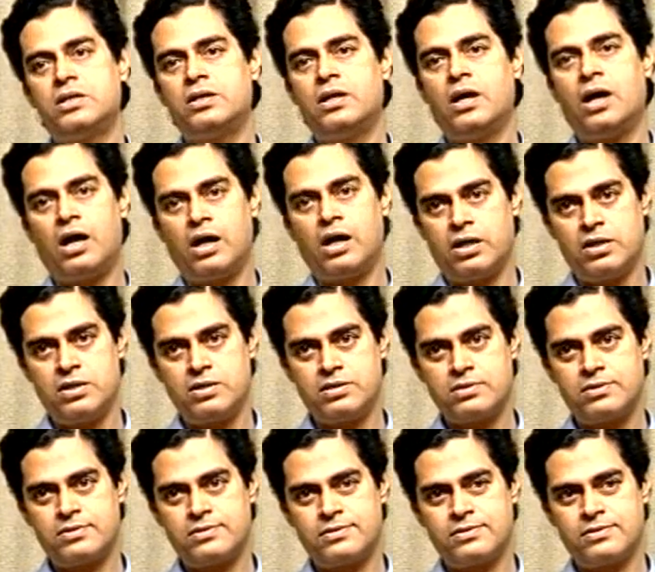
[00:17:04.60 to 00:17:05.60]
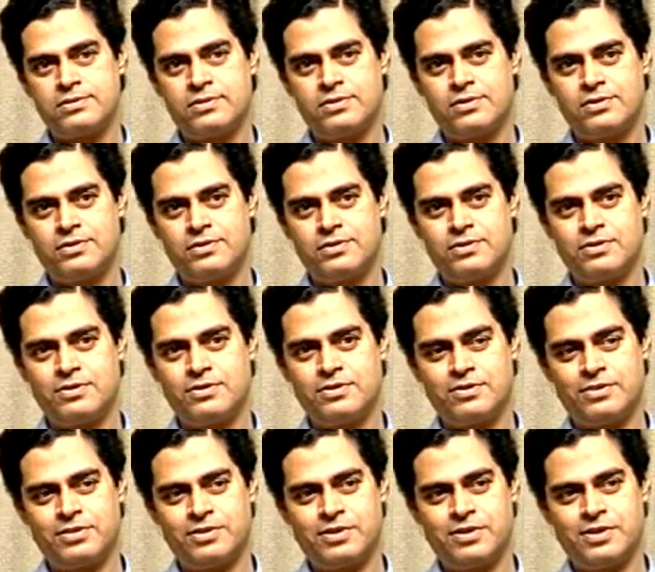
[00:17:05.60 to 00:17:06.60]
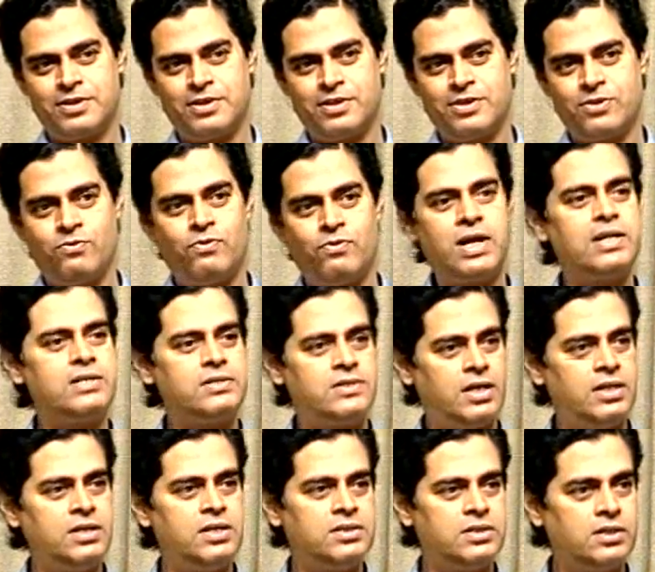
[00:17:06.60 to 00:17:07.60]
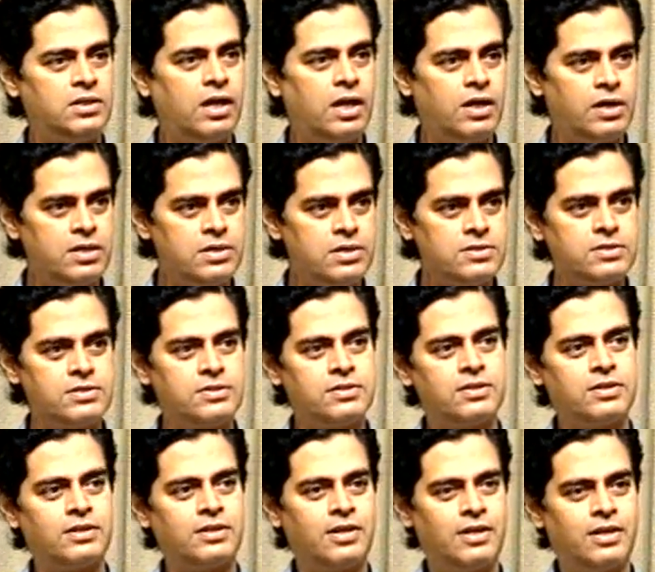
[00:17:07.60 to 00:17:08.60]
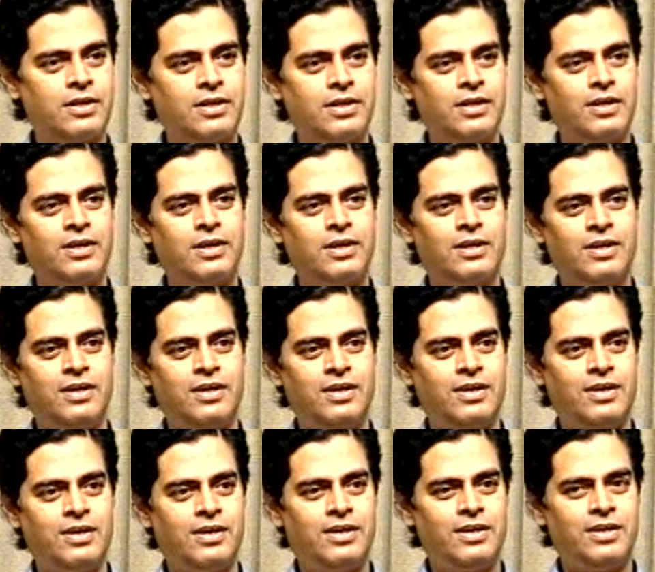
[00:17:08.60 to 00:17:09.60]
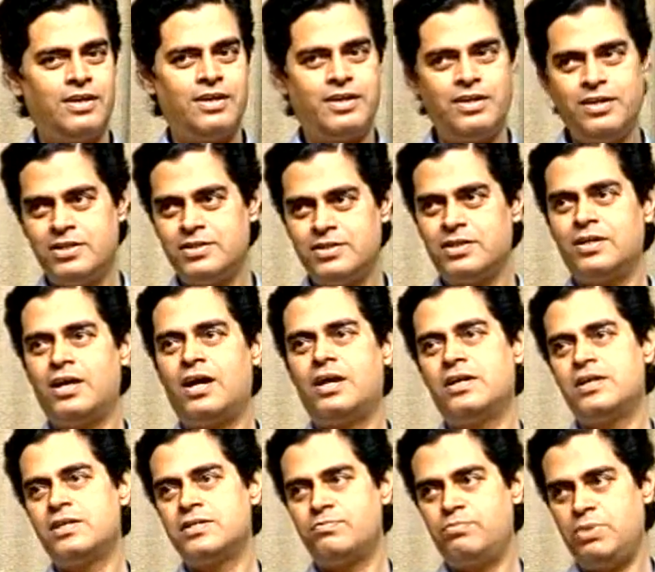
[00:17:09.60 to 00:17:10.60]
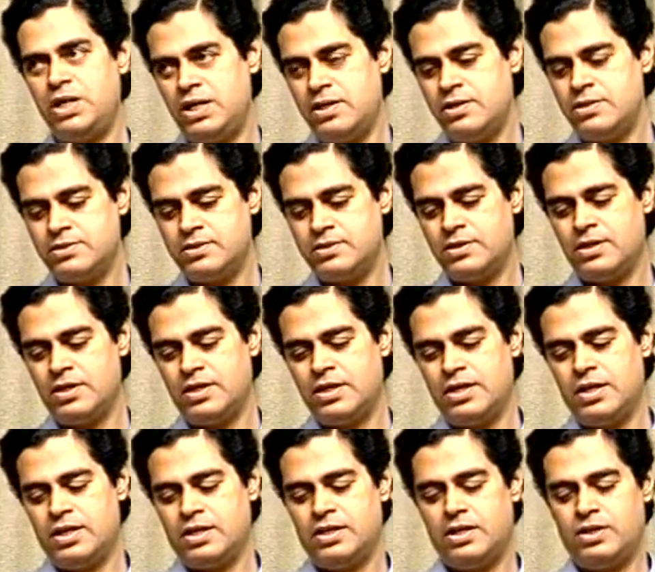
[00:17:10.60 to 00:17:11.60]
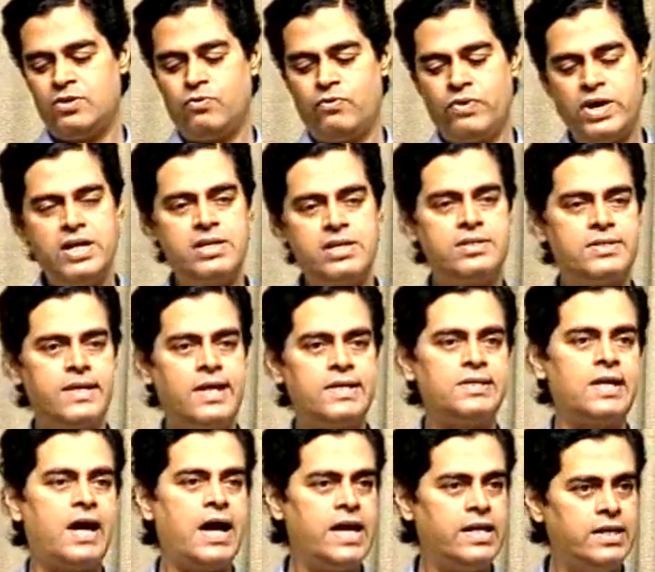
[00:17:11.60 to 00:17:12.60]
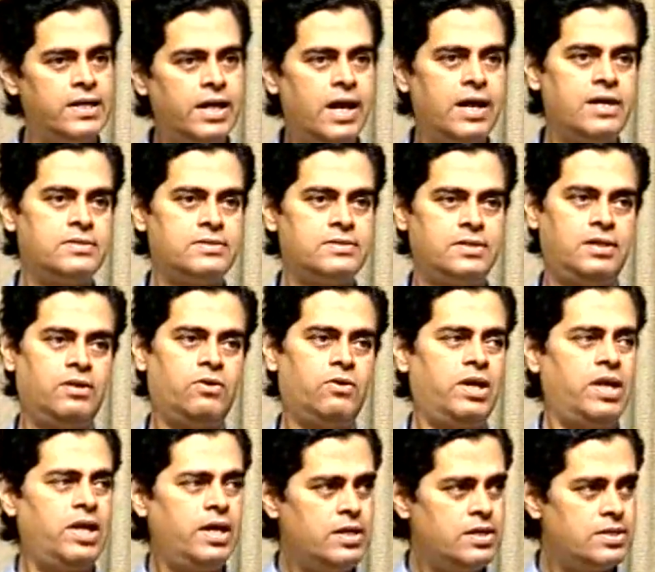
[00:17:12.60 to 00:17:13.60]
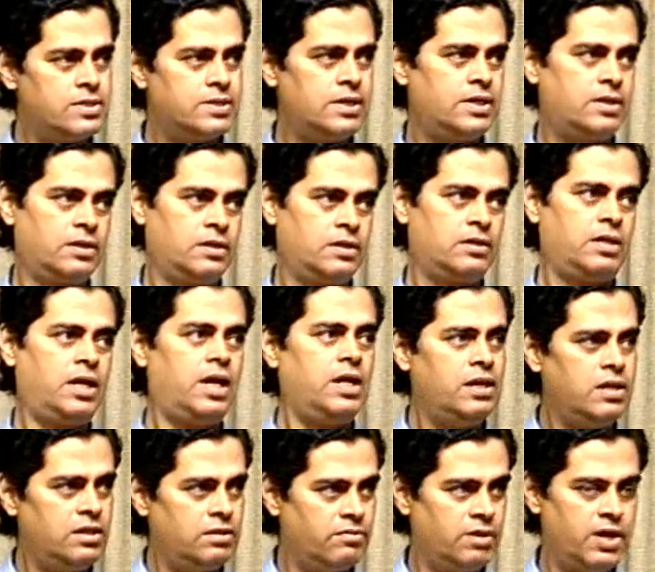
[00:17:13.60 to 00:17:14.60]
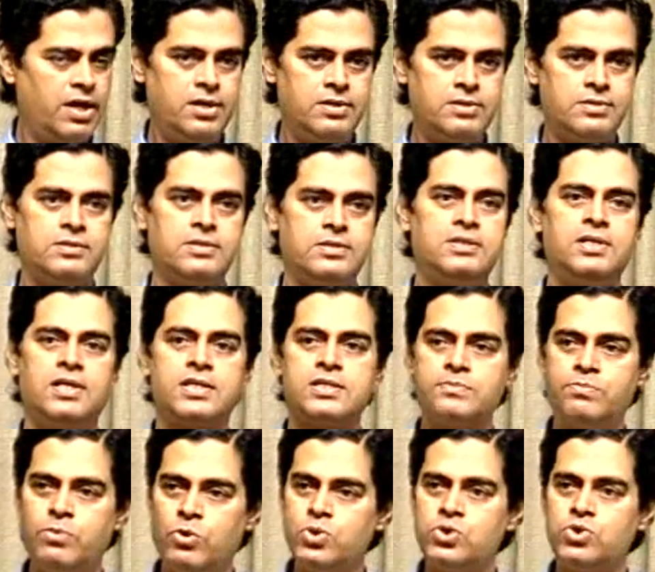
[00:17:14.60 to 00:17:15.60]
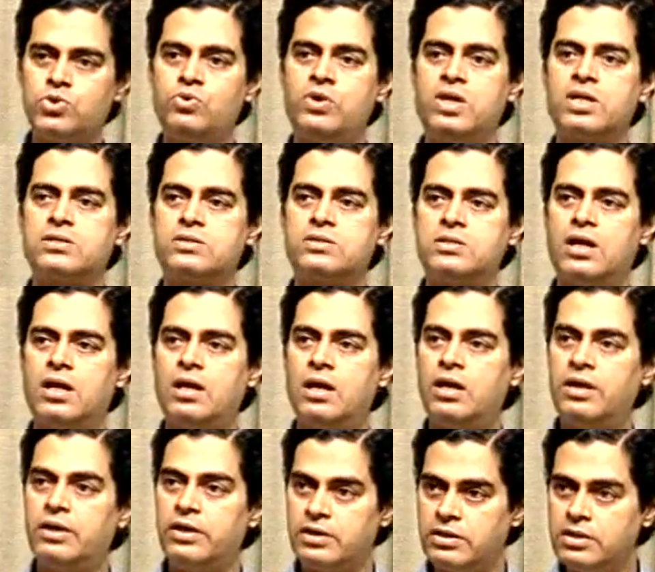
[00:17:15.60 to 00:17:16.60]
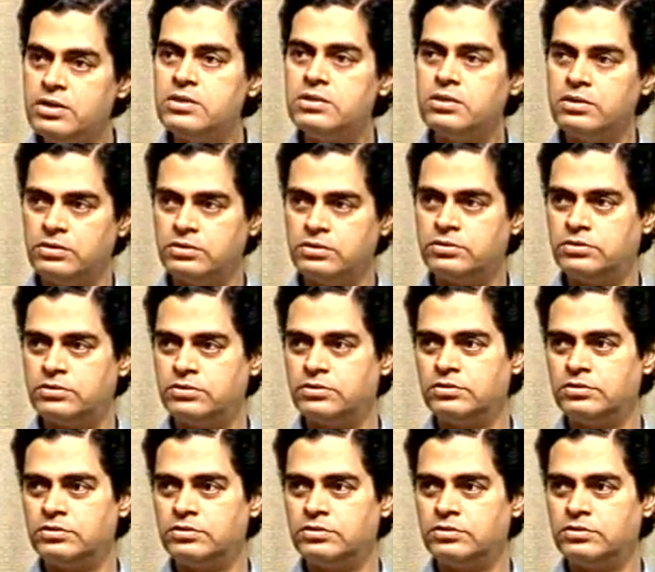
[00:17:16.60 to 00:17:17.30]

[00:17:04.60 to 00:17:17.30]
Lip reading: hardness. What is radiation hardness? Radiation hardness means that when such any IC or any circuit, any device is exposed to external radiations,